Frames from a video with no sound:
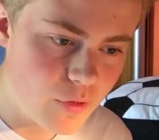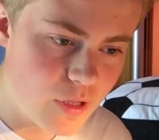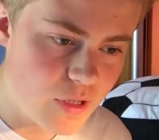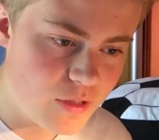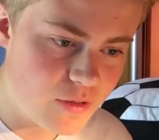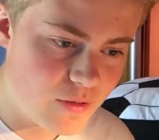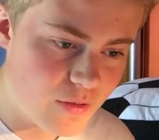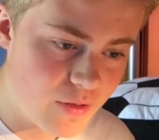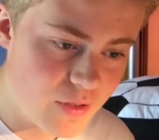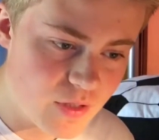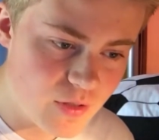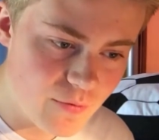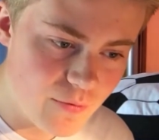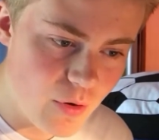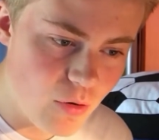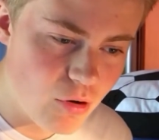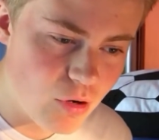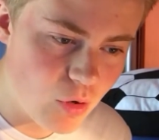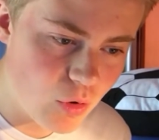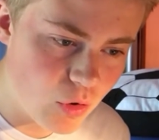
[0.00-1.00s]
It's a
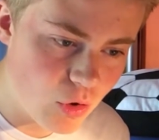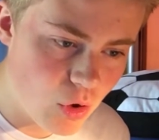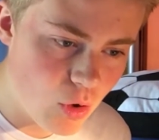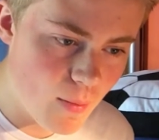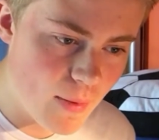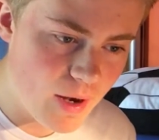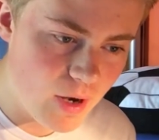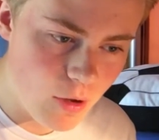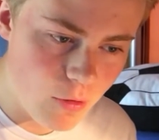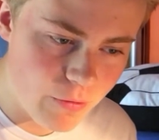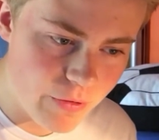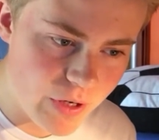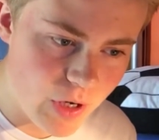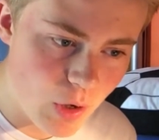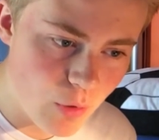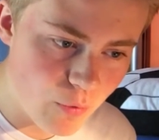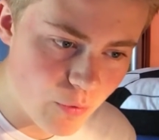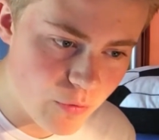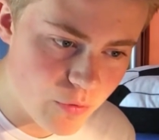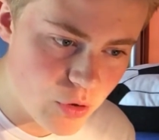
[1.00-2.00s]
very long comment. I would
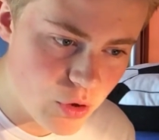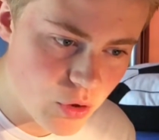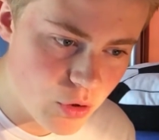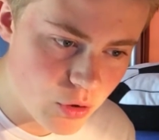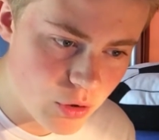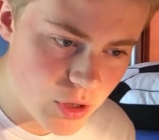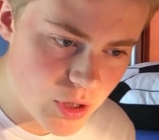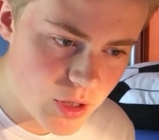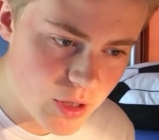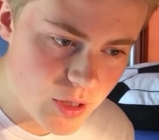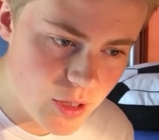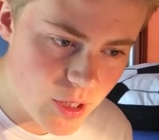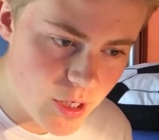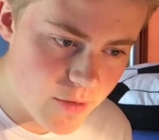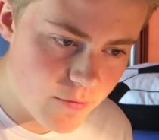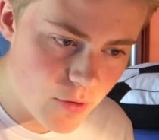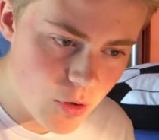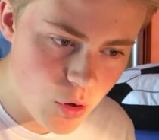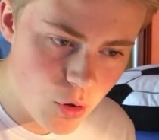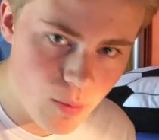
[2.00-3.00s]
love if you could
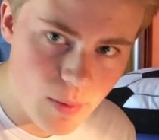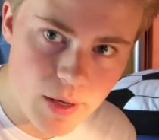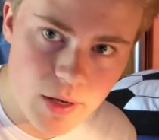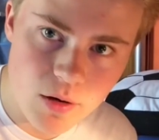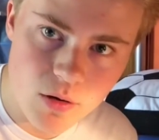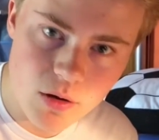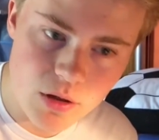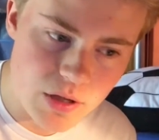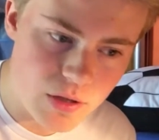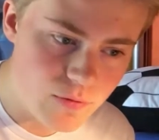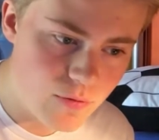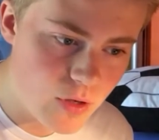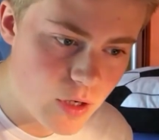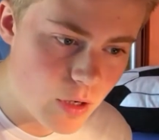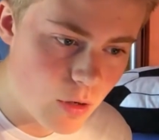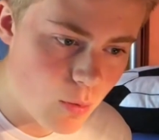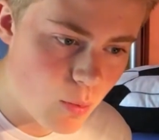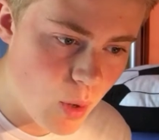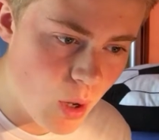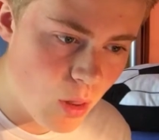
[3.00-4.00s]
leave a comment on this
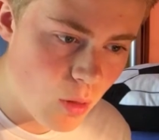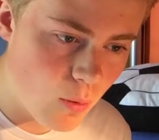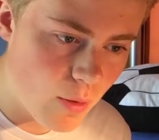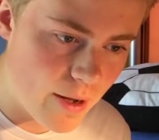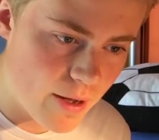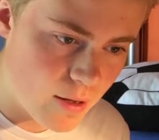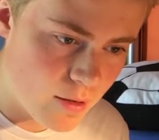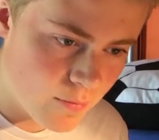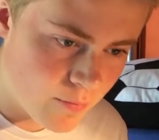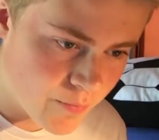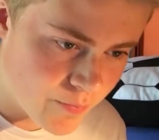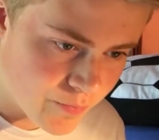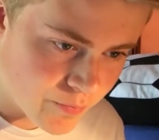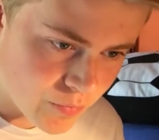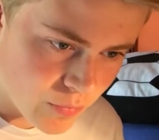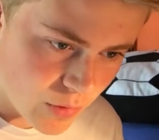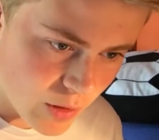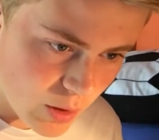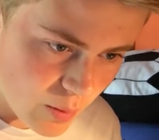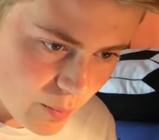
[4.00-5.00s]
video, by the way,
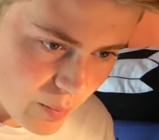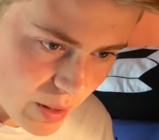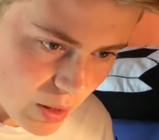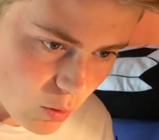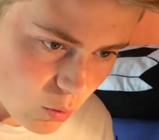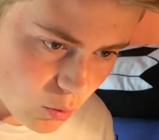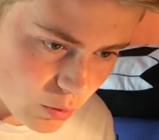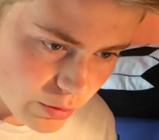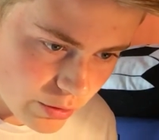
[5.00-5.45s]
about